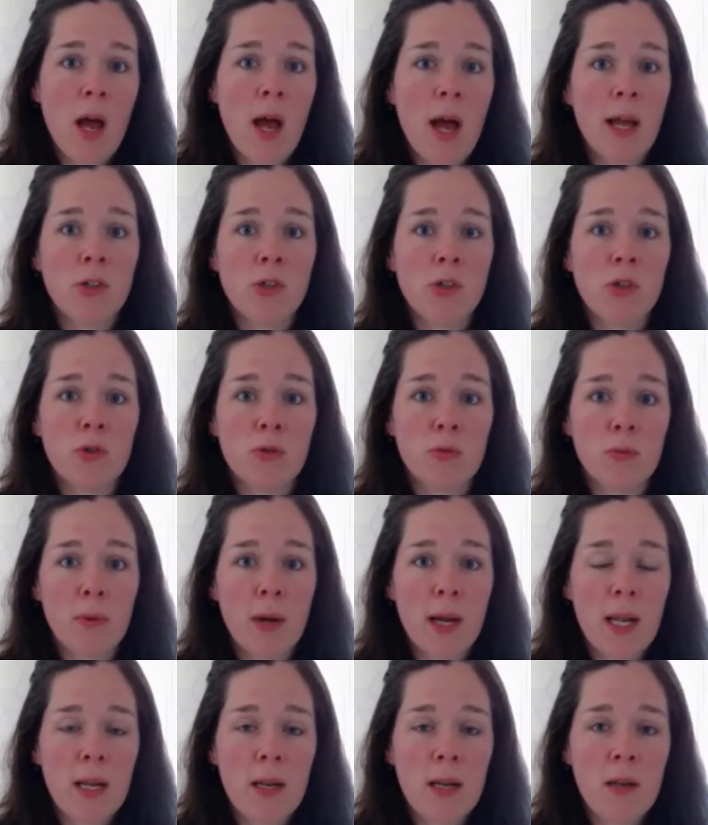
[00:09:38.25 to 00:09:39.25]
I
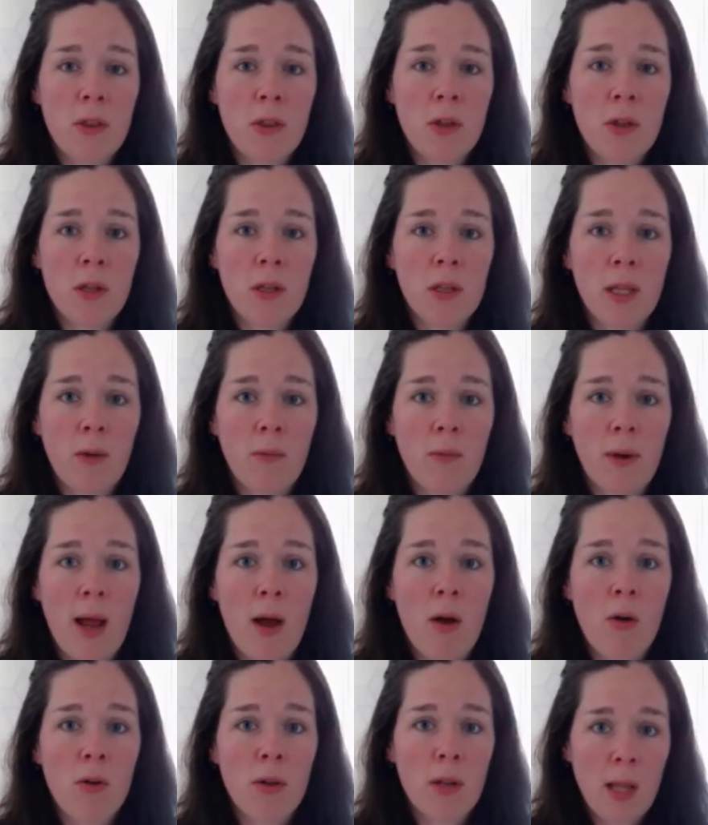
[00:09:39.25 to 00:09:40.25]
drain the liquid
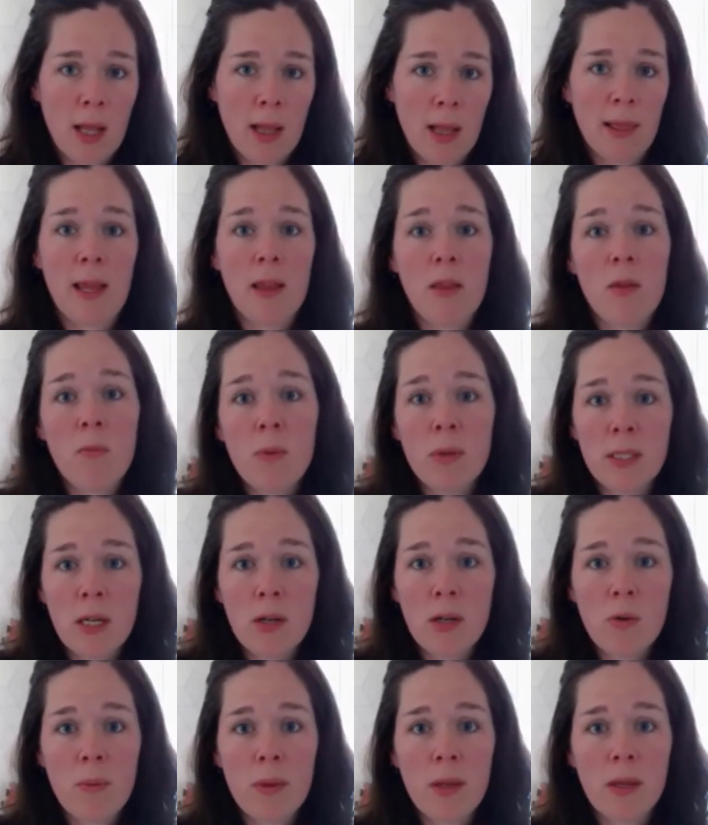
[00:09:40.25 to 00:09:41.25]
out and lay the
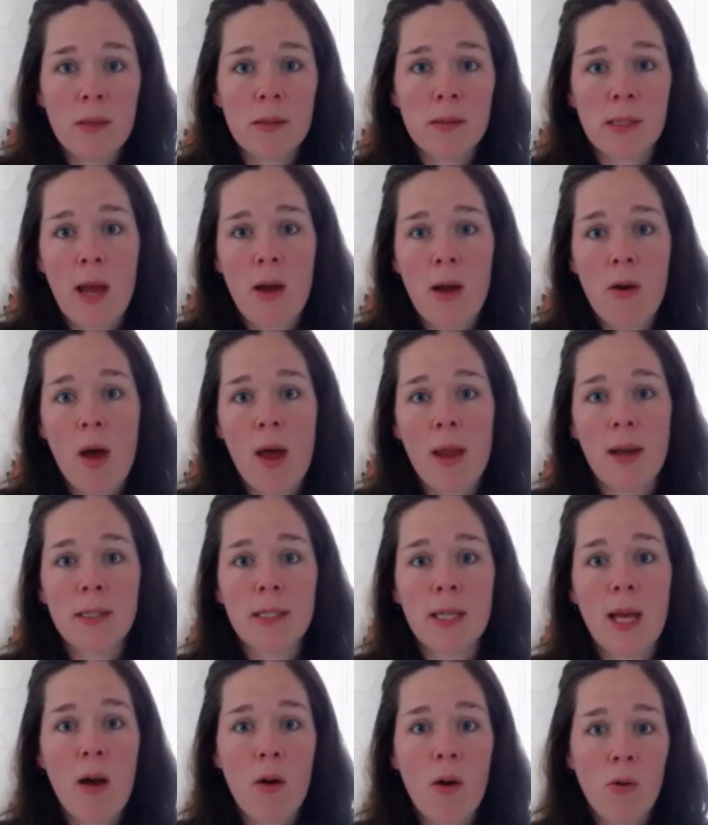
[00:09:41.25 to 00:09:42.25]
potato peels out on a
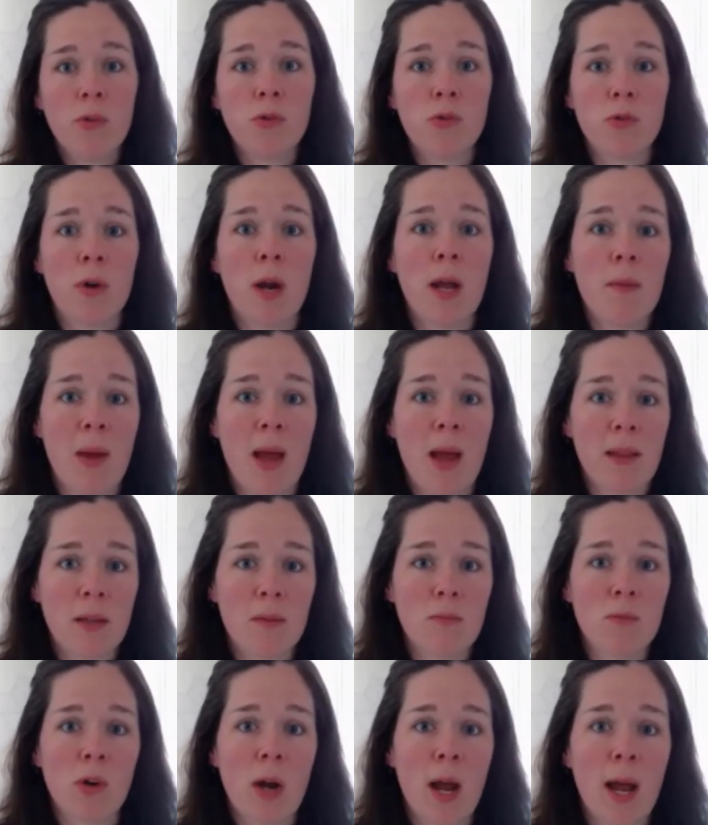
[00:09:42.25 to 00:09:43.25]
towel, pat
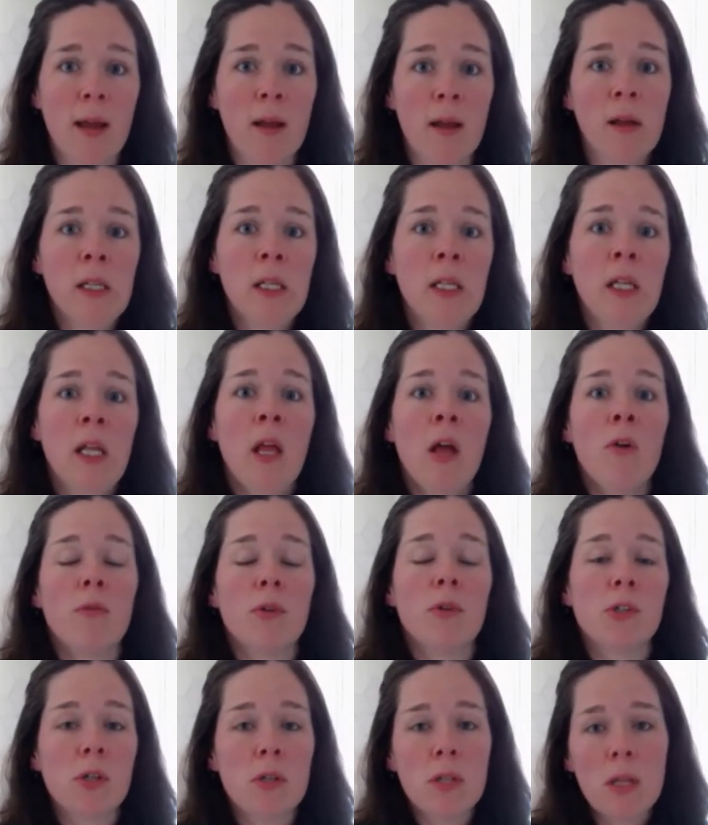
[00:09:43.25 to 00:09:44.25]
them dry,
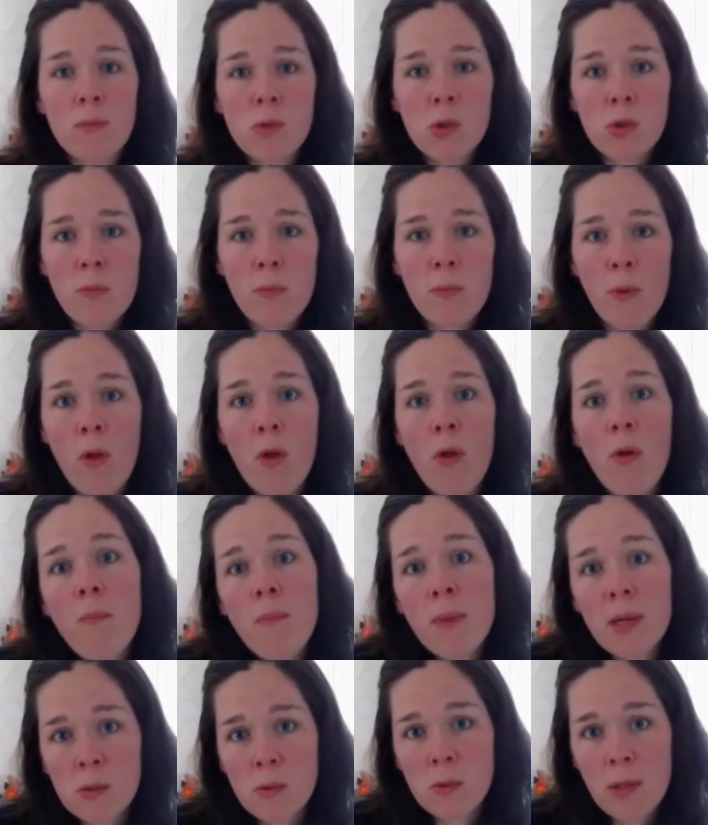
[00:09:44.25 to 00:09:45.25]
return them to a bowl,
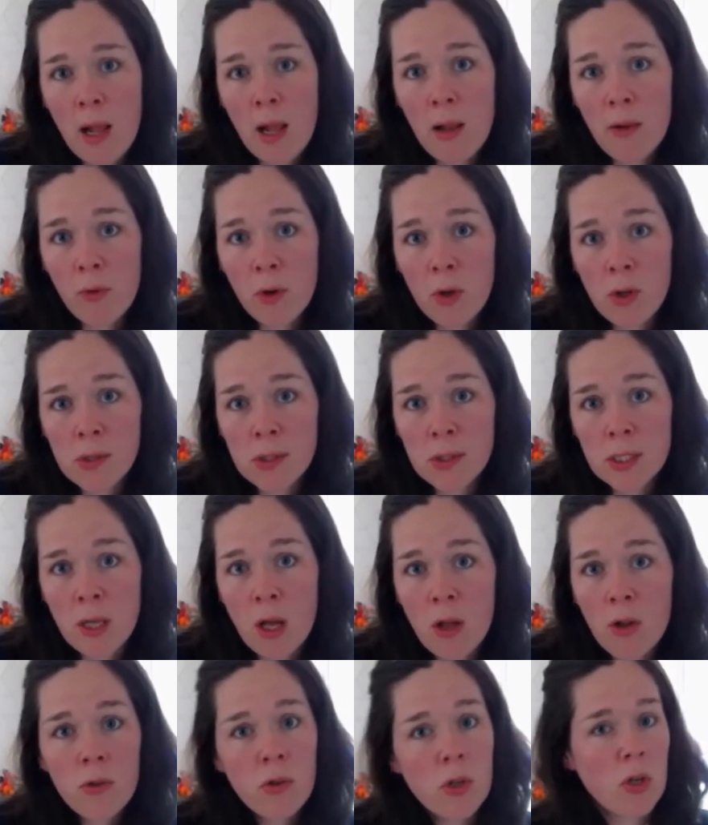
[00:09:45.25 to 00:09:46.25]
mix with olive oil and
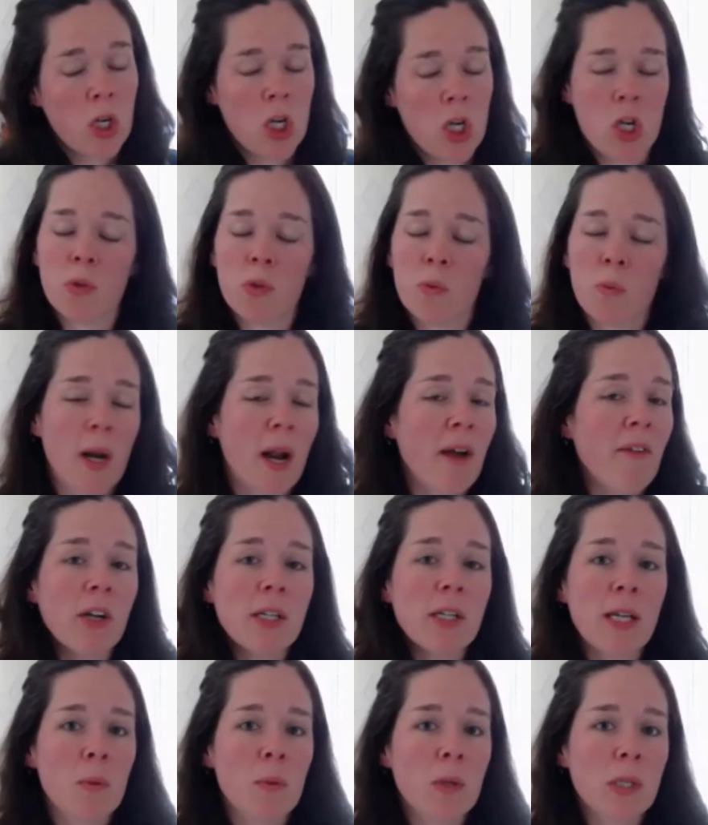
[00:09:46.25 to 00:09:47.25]
salt. You can use whatever
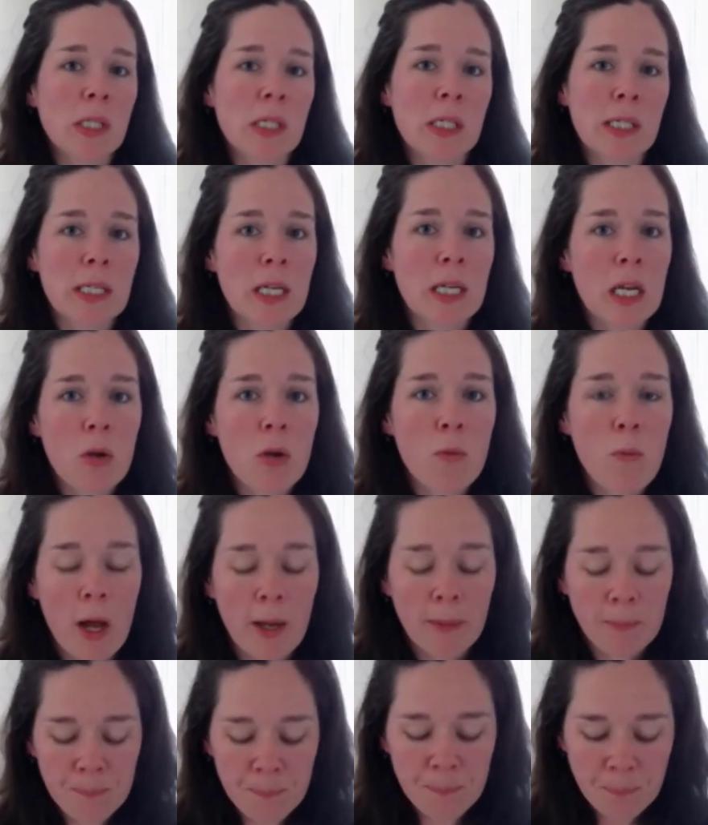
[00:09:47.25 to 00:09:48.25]
type of seasoning you
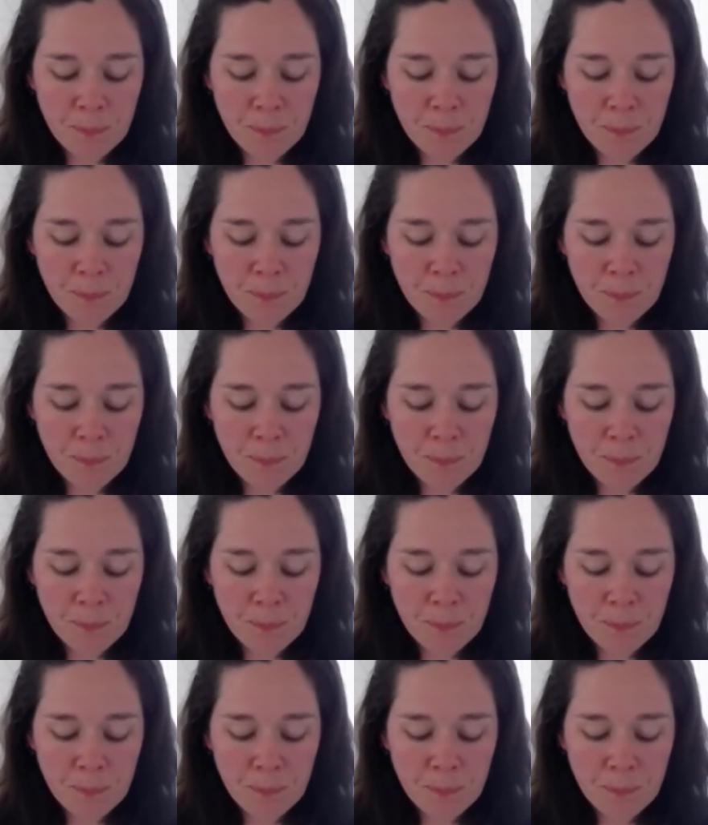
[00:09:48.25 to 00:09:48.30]
want.